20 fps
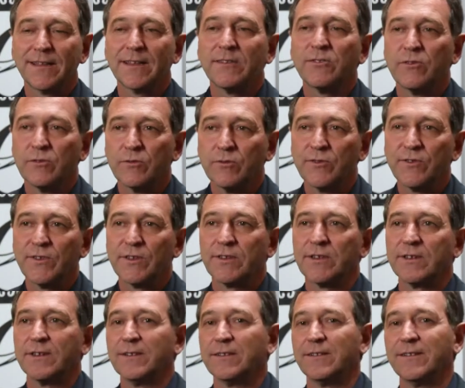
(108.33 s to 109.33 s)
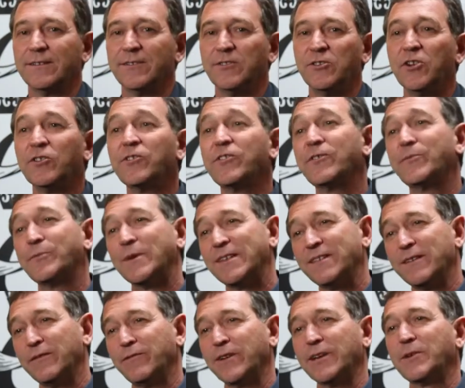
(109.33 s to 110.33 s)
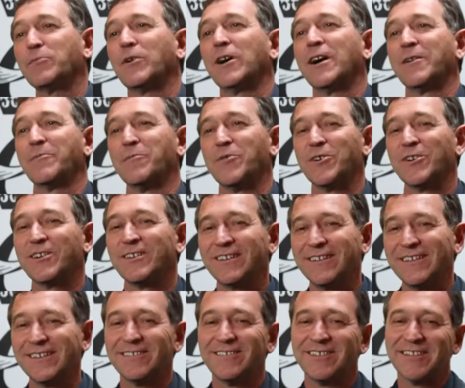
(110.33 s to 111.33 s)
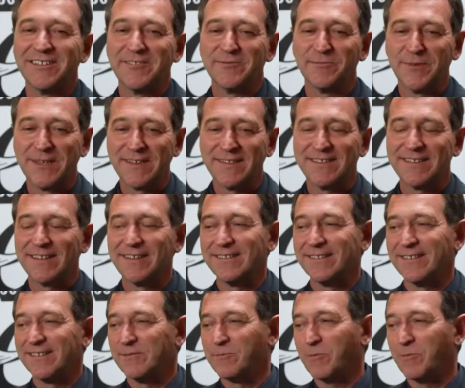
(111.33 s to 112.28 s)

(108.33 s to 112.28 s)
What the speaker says: that uses a non-specific primer, or it means that this